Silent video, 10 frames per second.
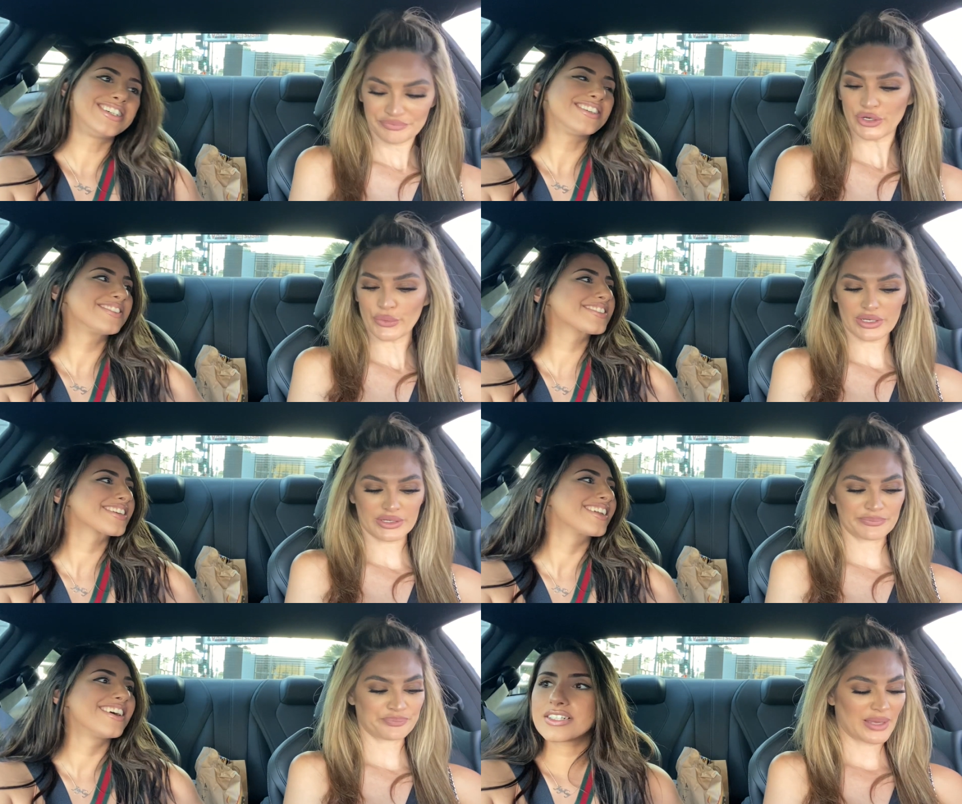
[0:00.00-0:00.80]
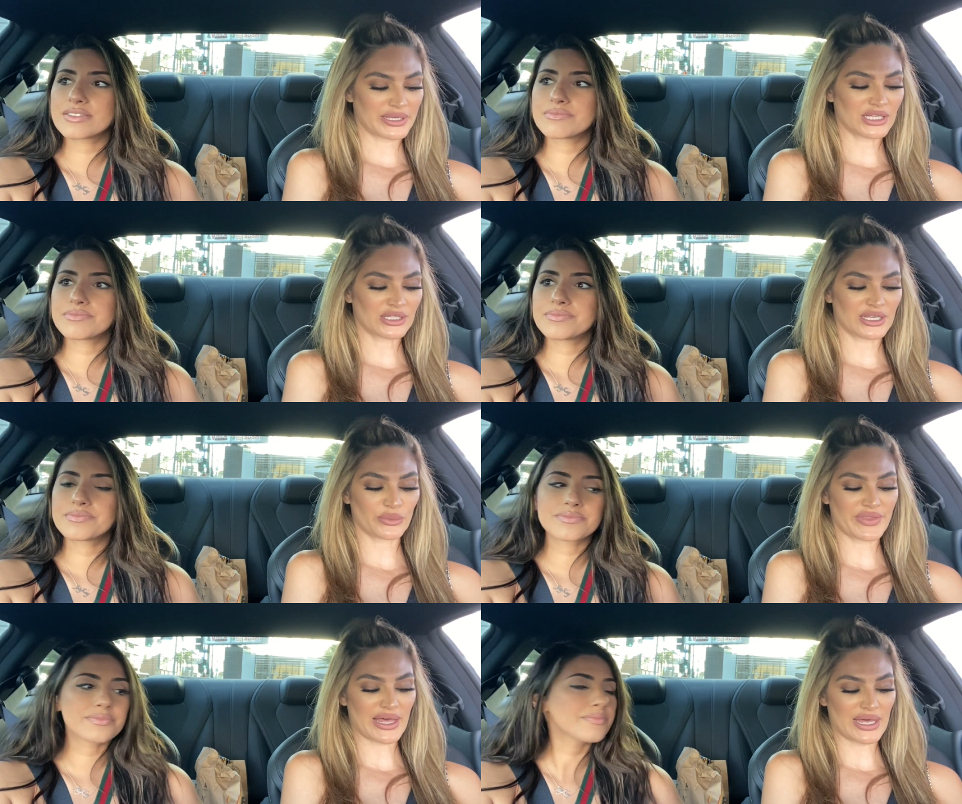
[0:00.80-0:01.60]
Speaker 1: You're welcome. I'm killing it
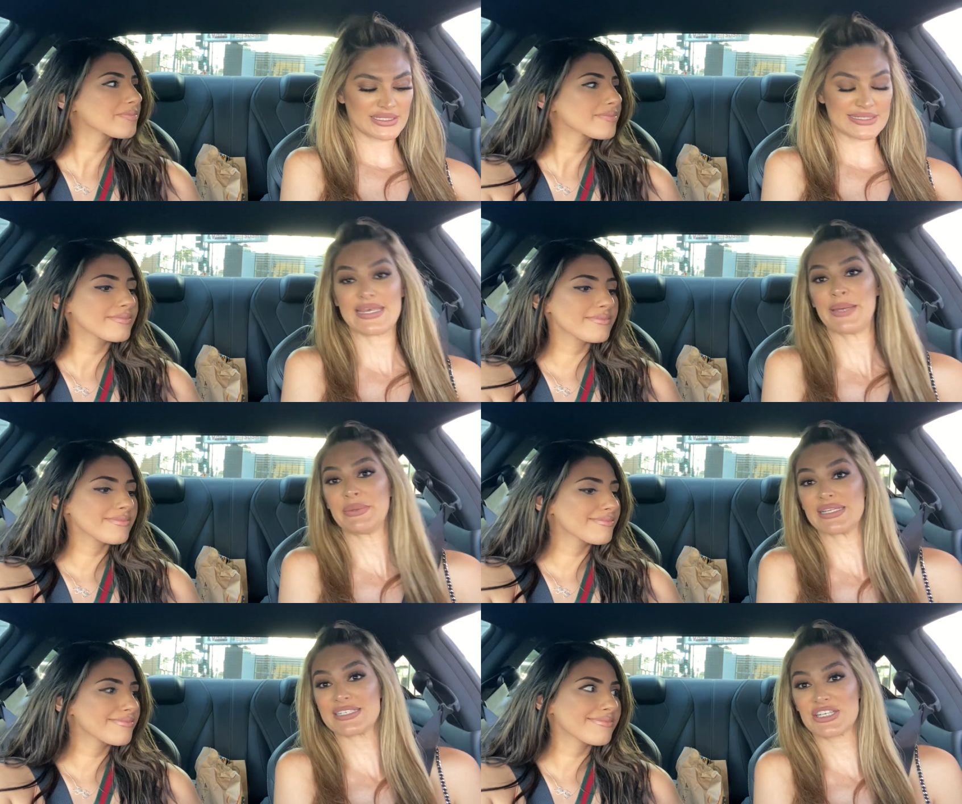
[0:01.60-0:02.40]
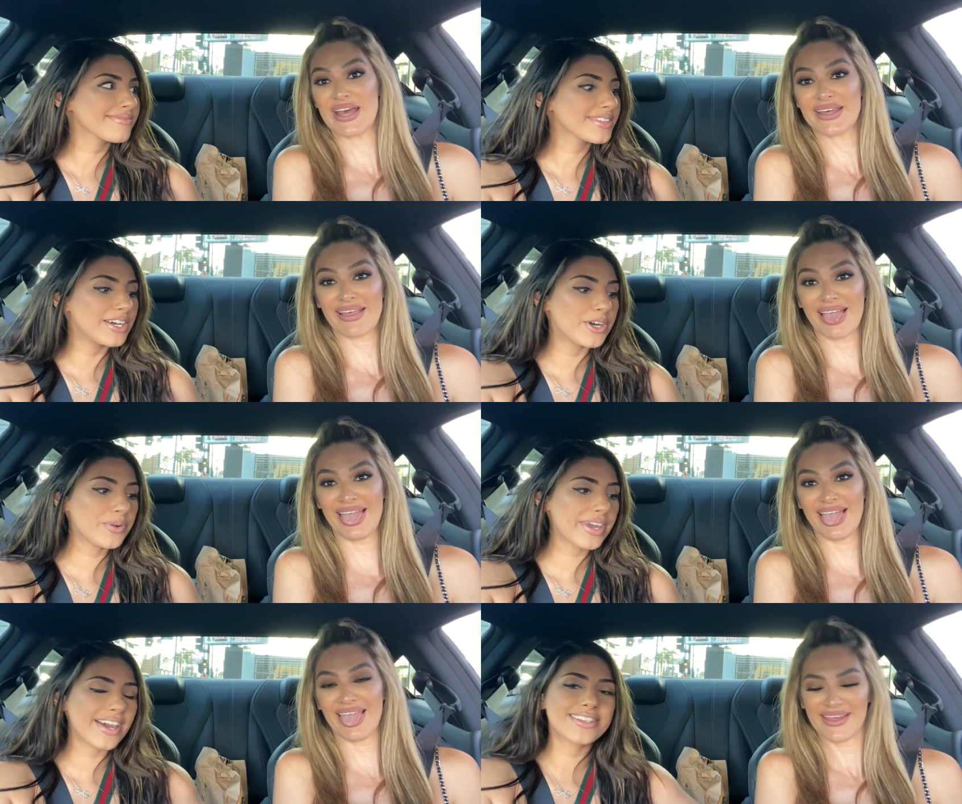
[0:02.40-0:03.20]
with that stimulus check. Oh,
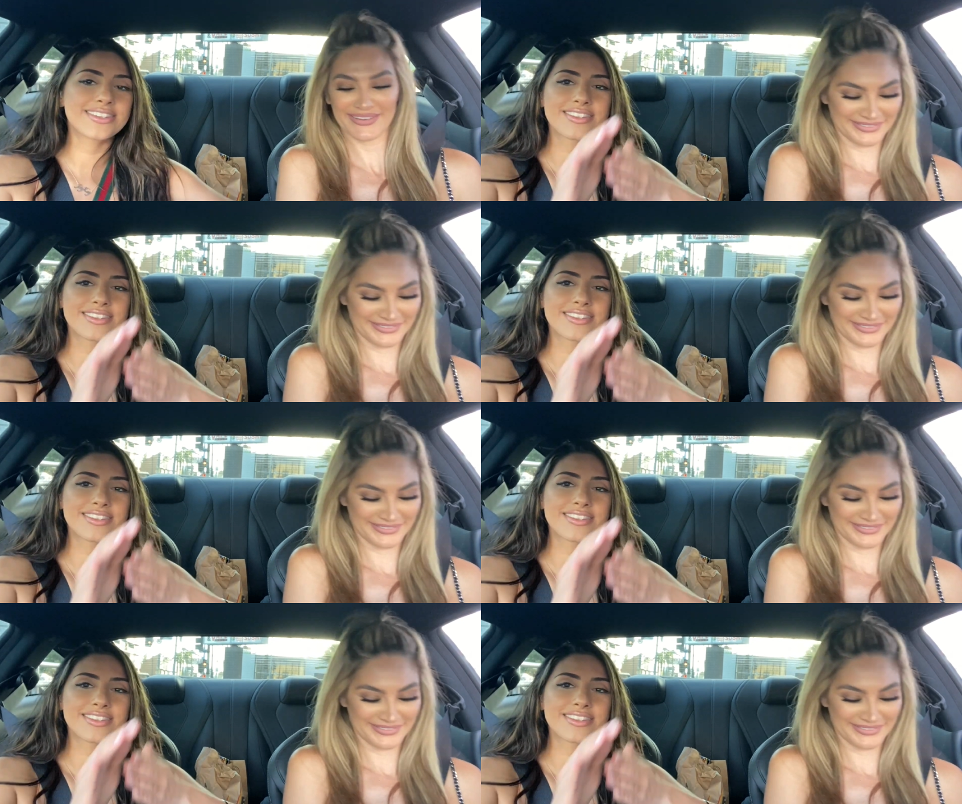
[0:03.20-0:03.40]
yeah.